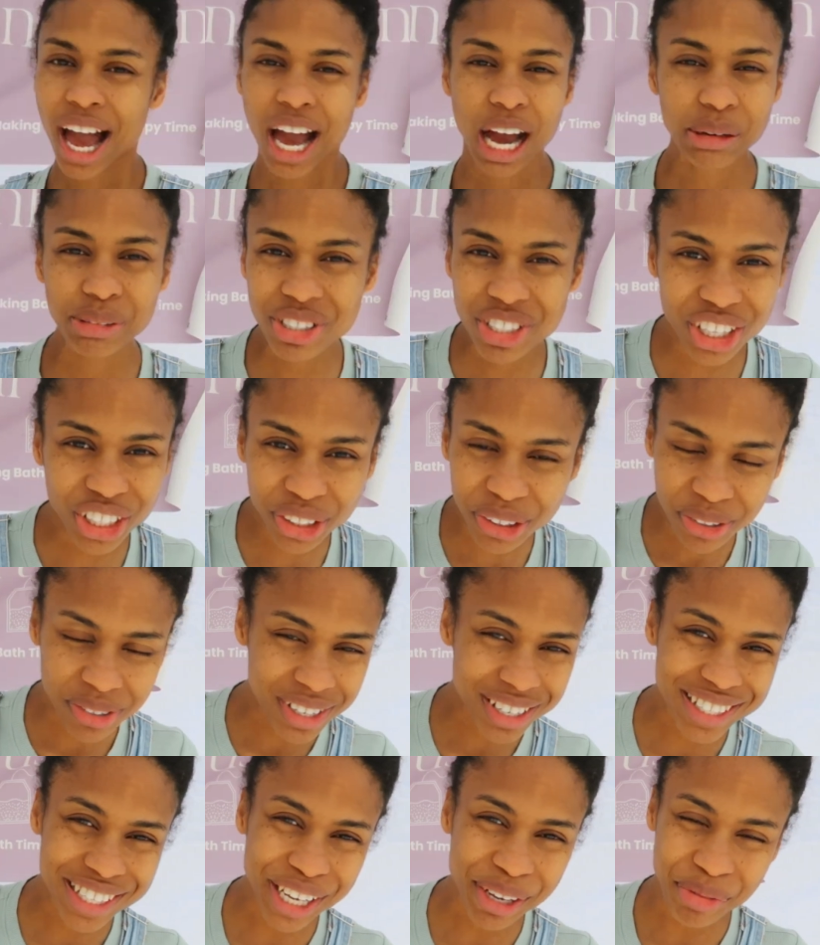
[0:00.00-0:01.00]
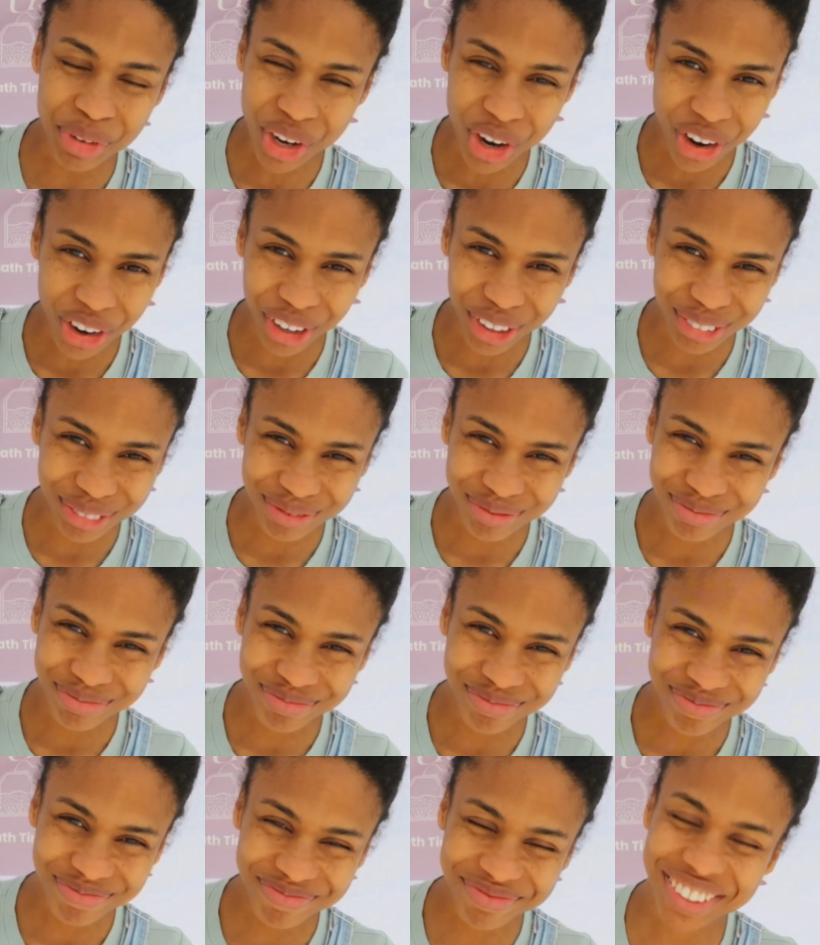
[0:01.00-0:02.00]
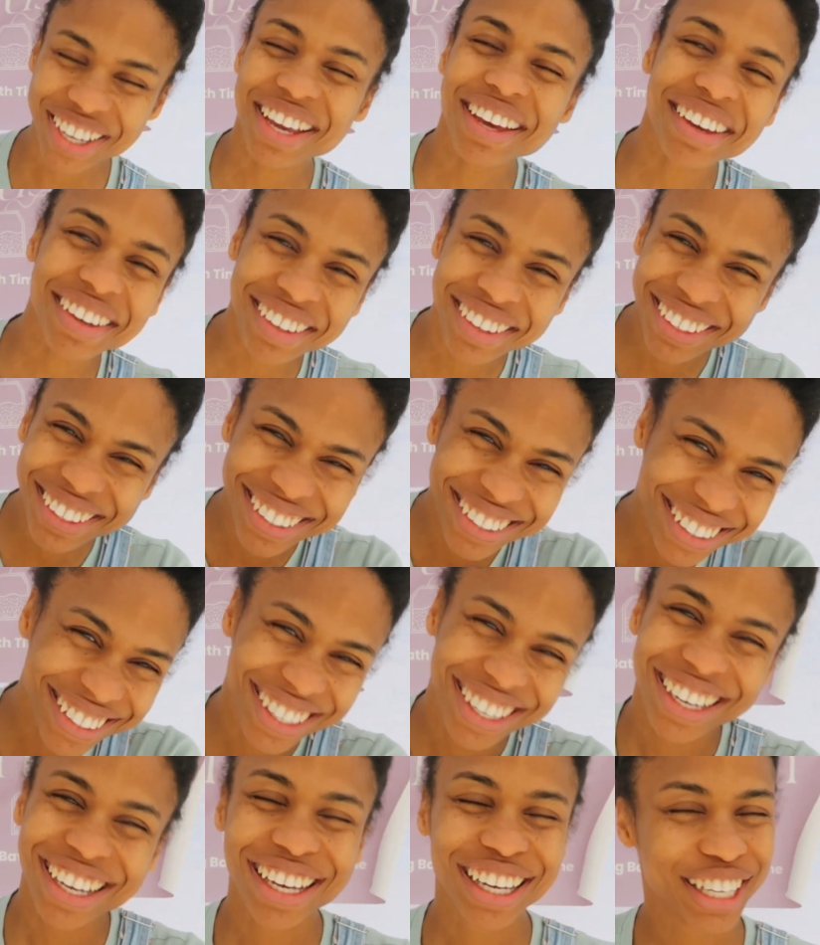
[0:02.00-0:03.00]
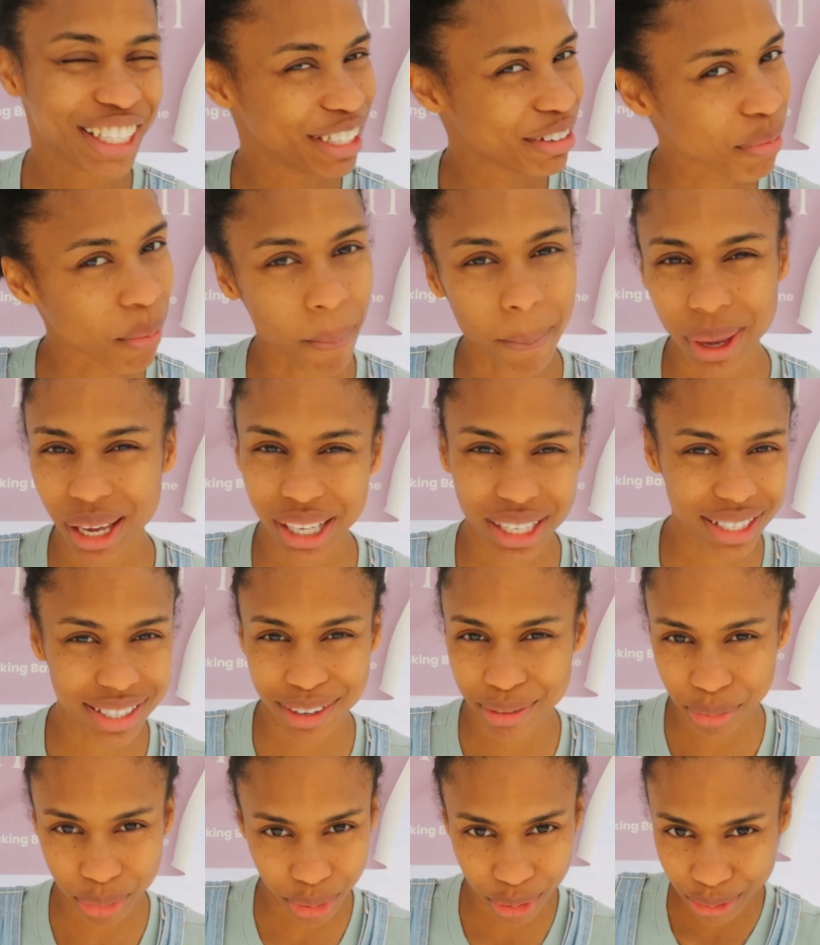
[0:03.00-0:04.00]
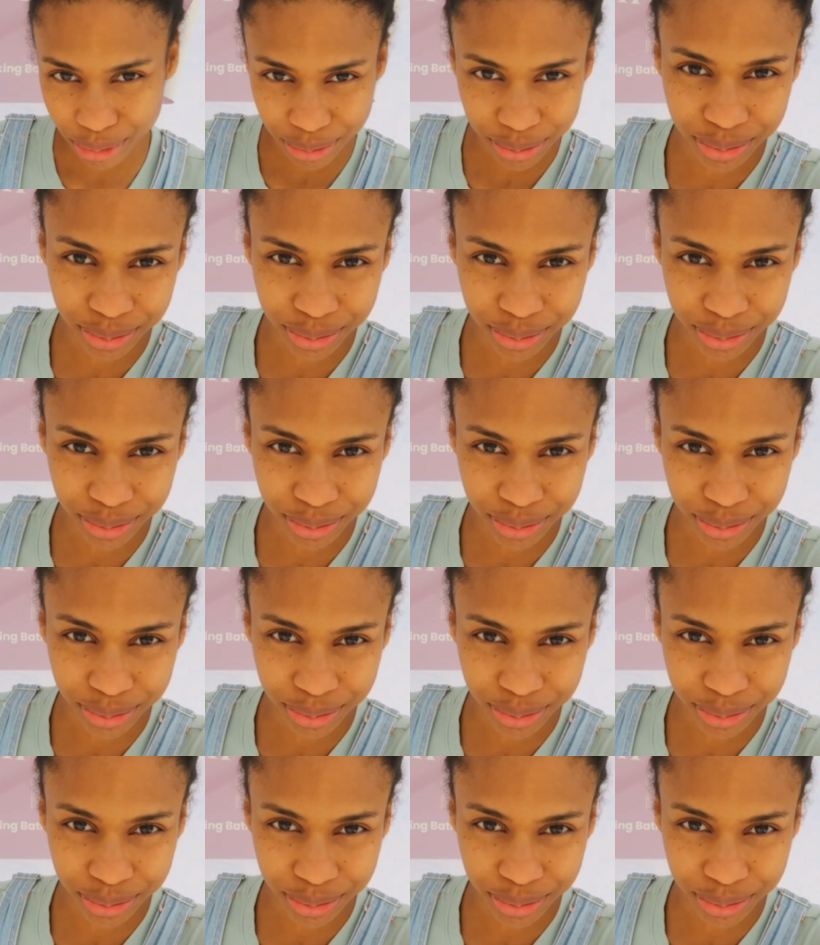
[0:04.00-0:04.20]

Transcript: I'm just gonna use the same yarn. Make it simple.